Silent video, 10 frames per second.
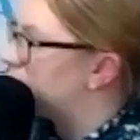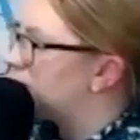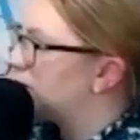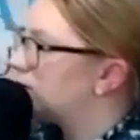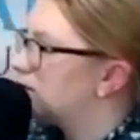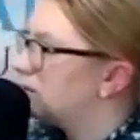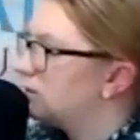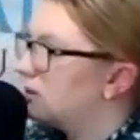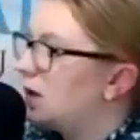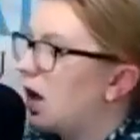
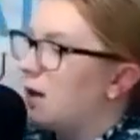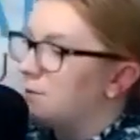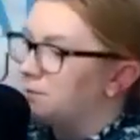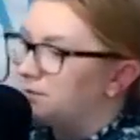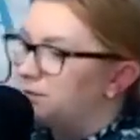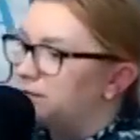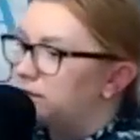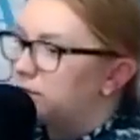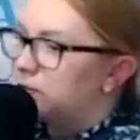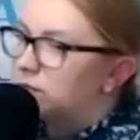
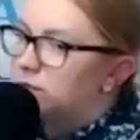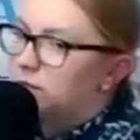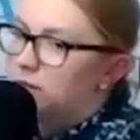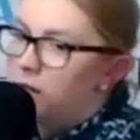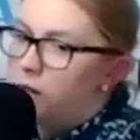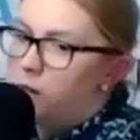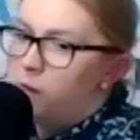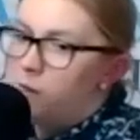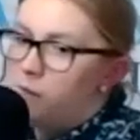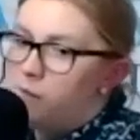
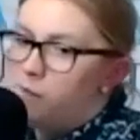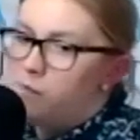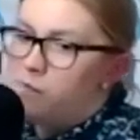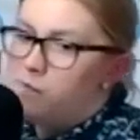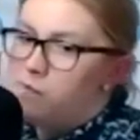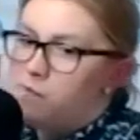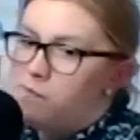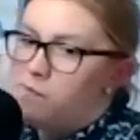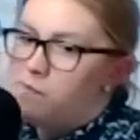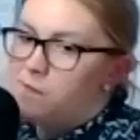
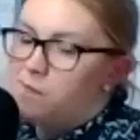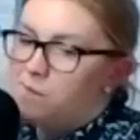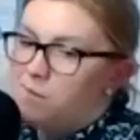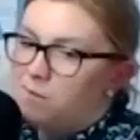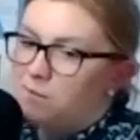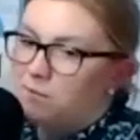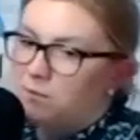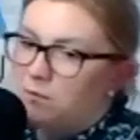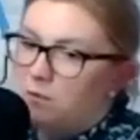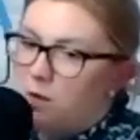
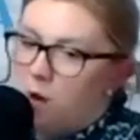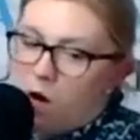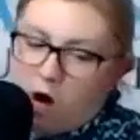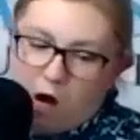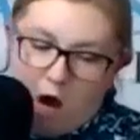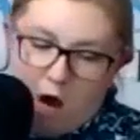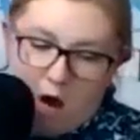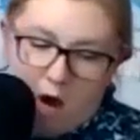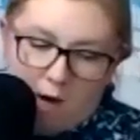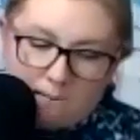
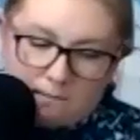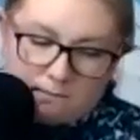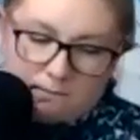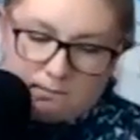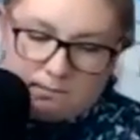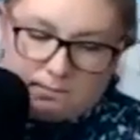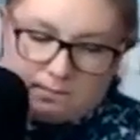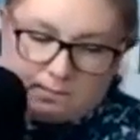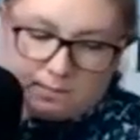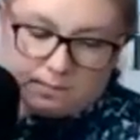
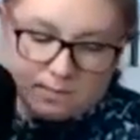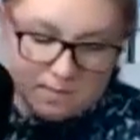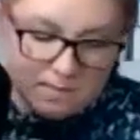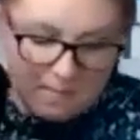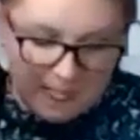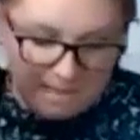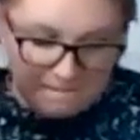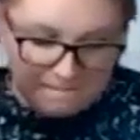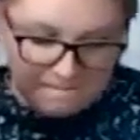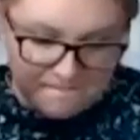(not speaking)